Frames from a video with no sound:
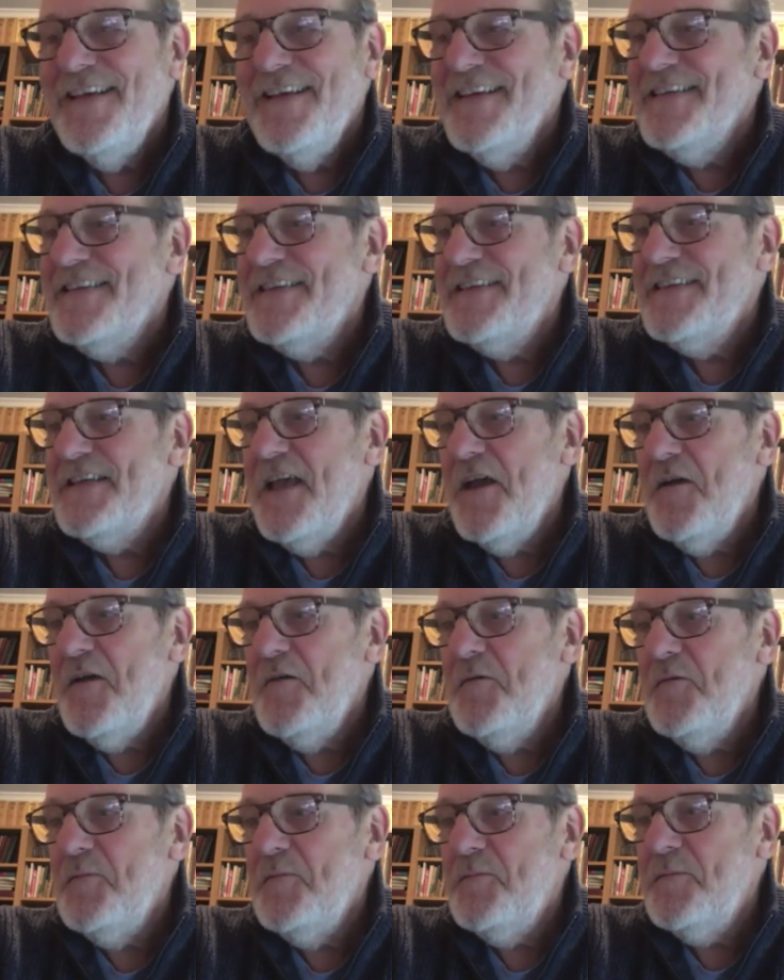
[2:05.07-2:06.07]

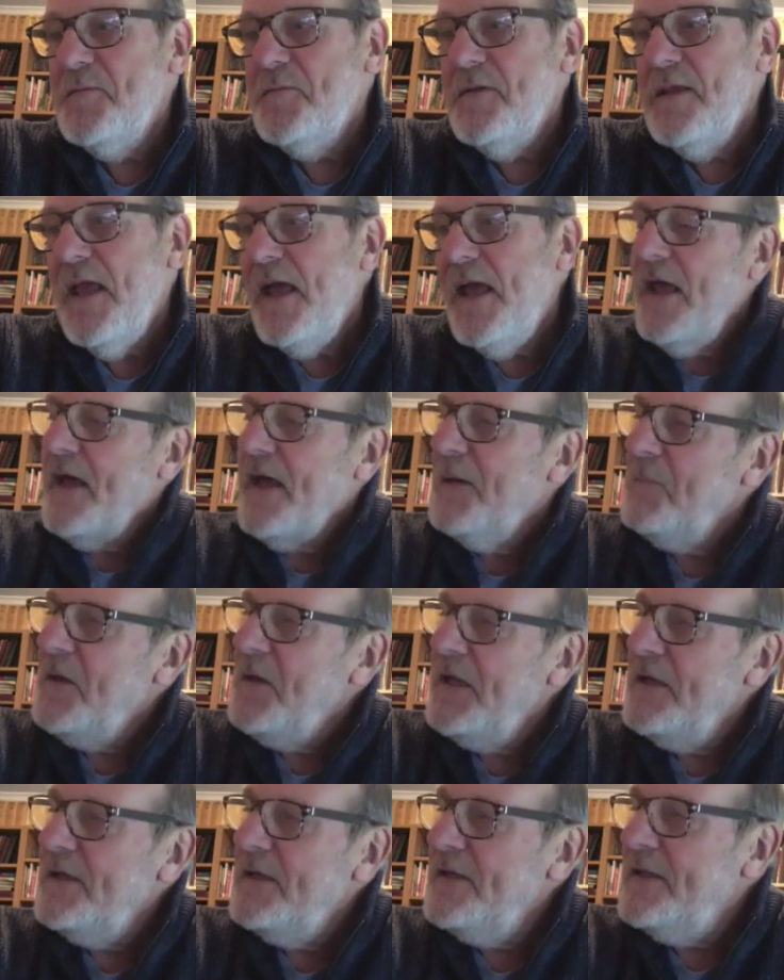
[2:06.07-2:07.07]
So, yeah, I
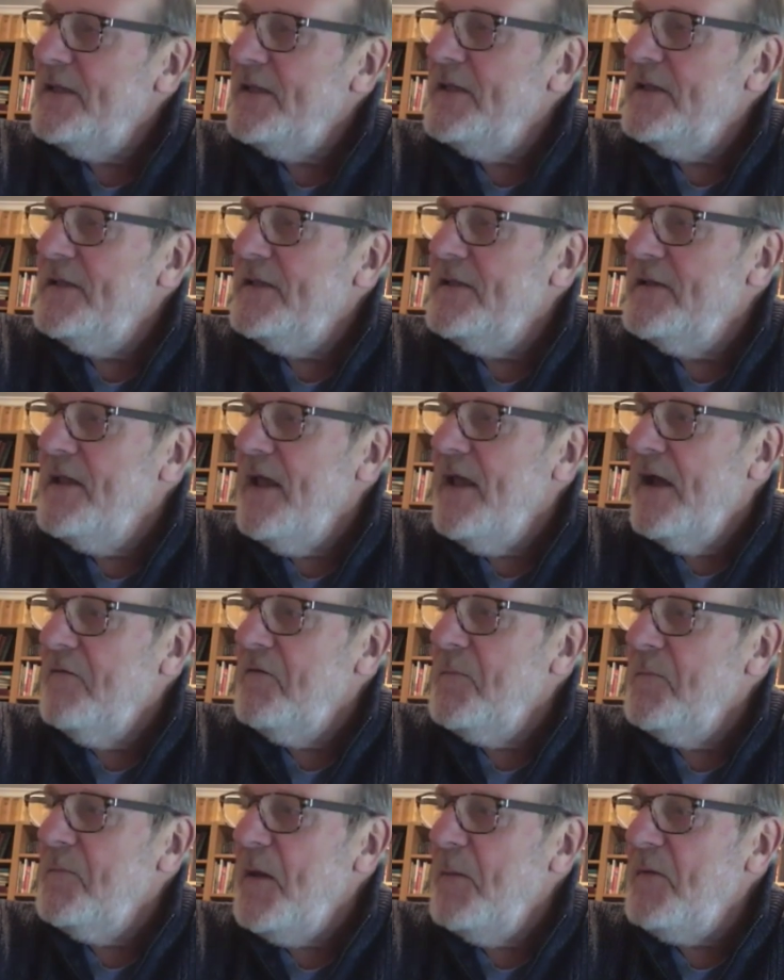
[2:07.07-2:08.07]
mean, I
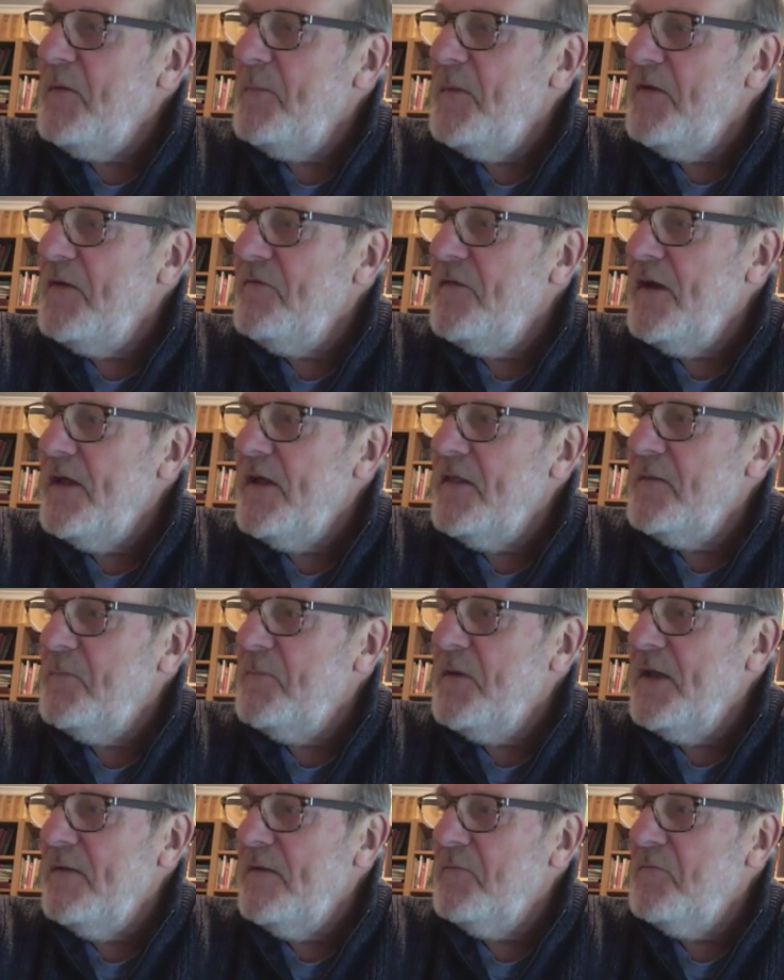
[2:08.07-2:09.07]
remember my father
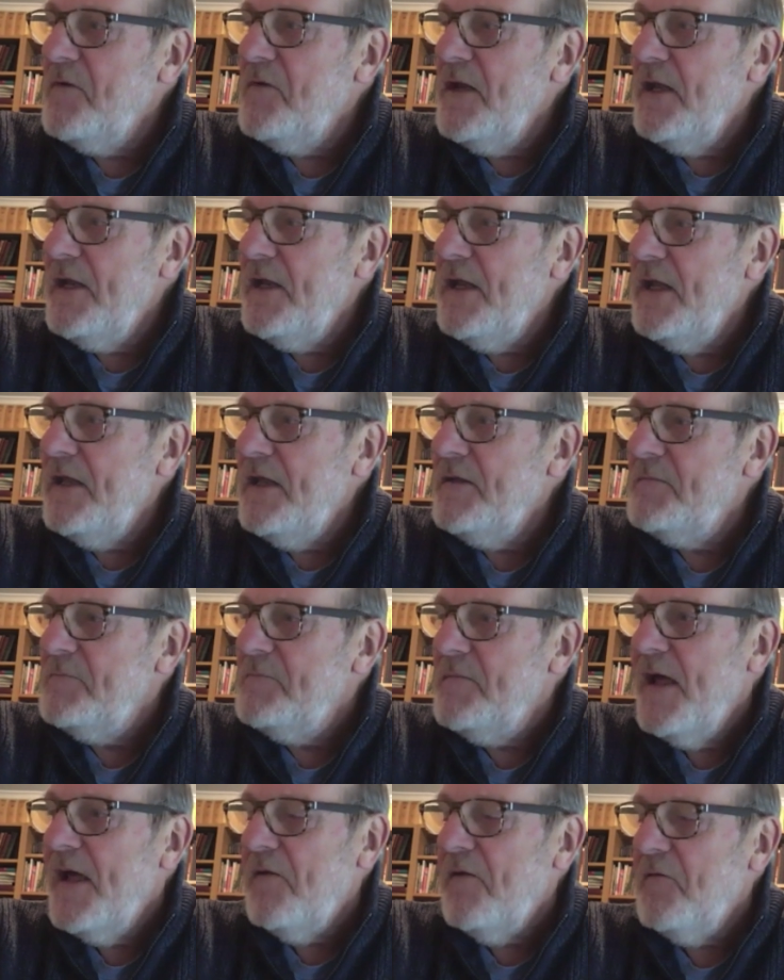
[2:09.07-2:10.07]
being really
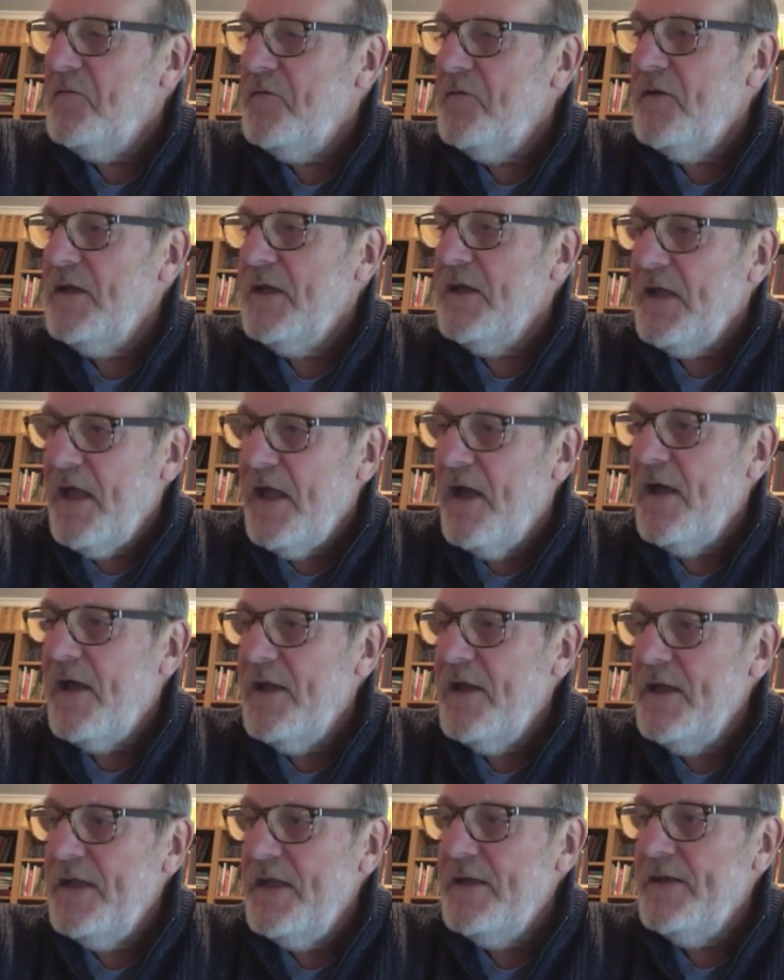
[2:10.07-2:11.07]
helpful and
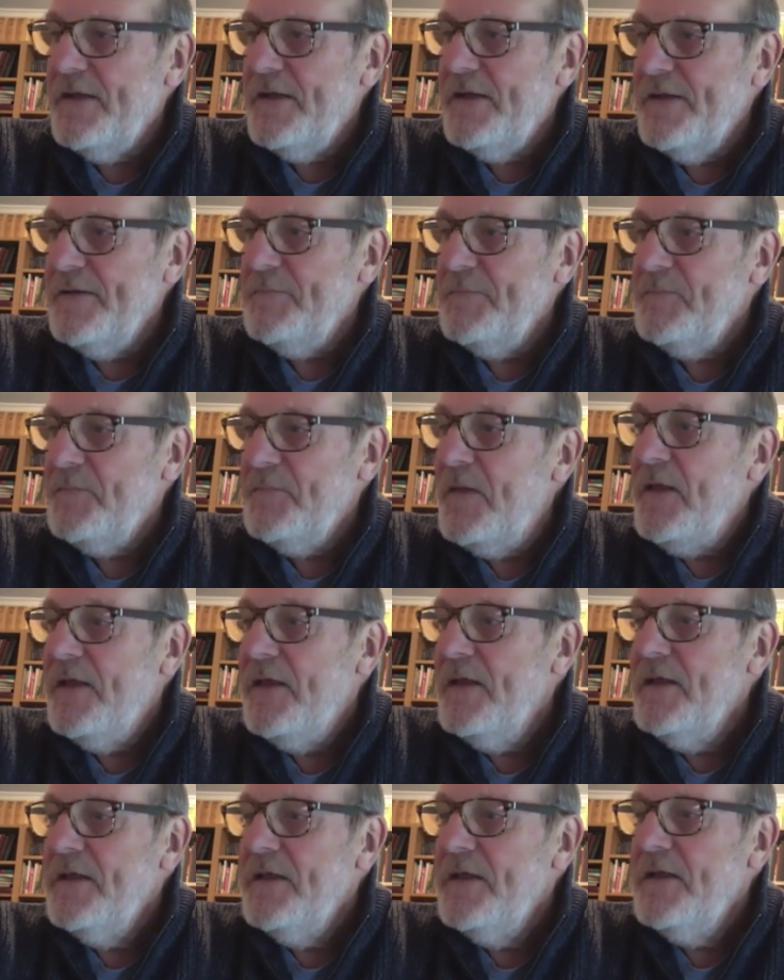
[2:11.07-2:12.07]
kind, and
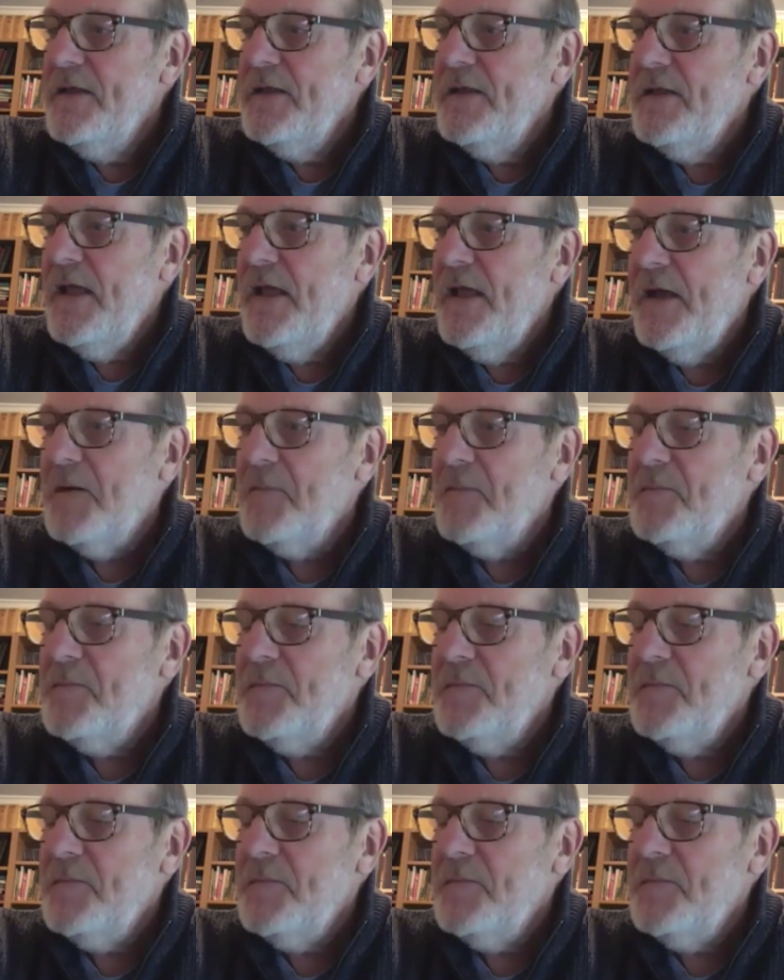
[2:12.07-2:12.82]
it